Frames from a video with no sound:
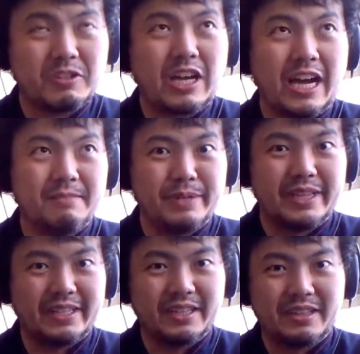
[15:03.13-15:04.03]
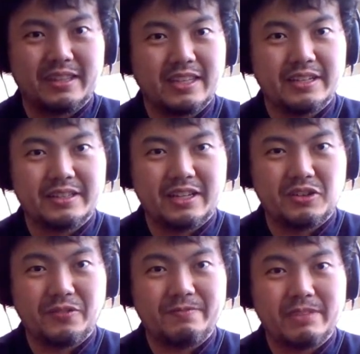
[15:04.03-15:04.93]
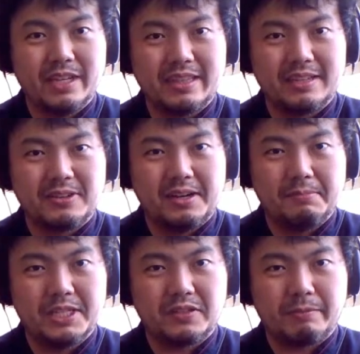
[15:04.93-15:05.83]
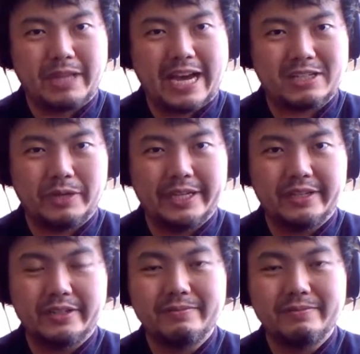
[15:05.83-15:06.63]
kind of be like the thunder elemental from last week?